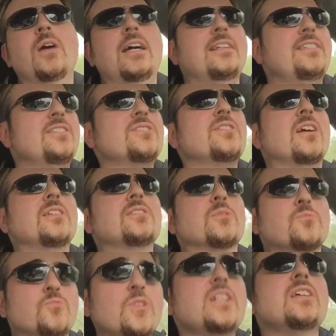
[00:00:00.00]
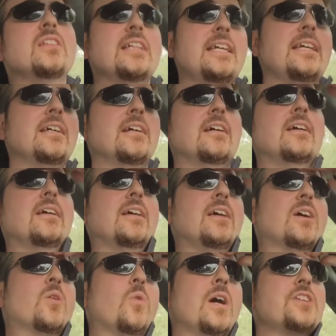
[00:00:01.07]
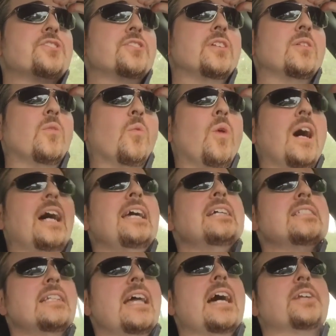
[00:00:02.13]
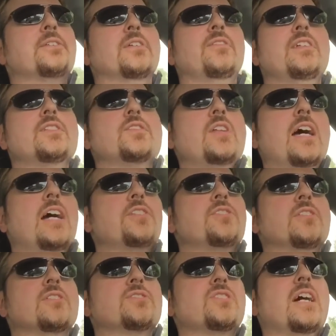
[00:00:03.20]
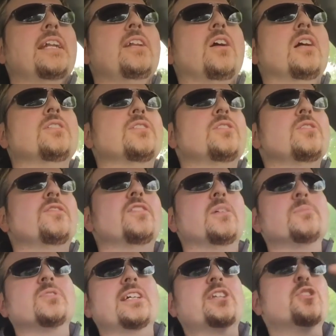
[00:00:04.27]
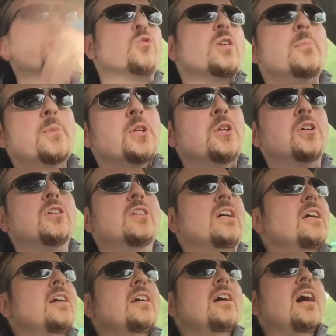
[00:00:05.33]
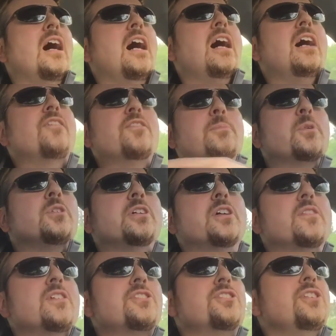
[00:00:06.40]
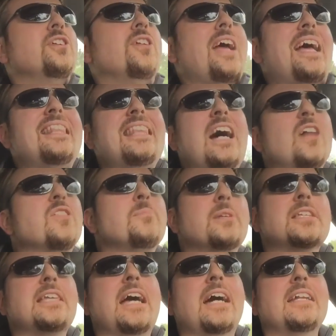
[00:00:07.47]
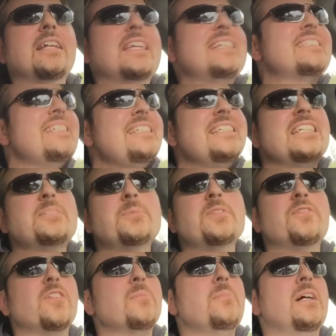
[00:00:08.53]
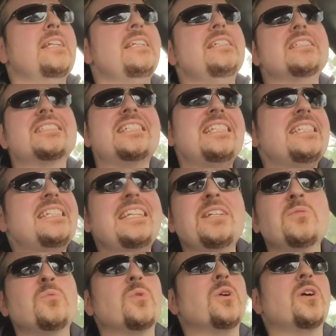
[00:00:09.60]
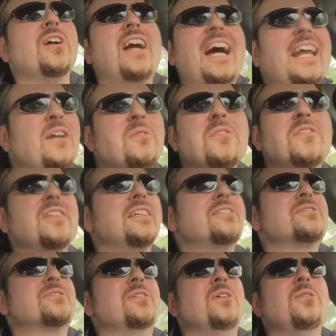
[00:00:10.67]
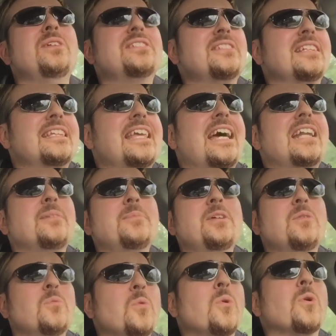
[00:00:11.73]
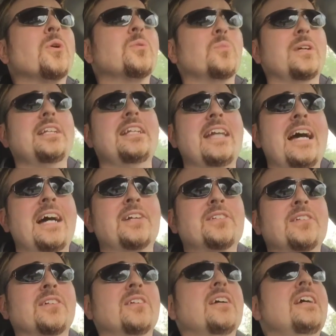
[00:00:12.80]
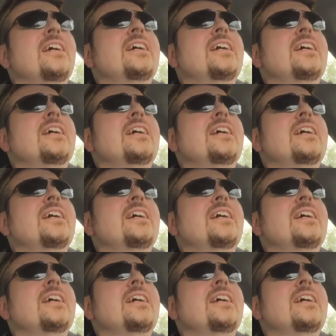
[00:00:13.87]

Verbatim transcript: and you start to really question, why is an actor of his stature signing on to do films like Criminal from earlier this year, and now The Mechanic? Is he desperate for money? Does he need work? I don't think so. He's an Academy Award-winning actor.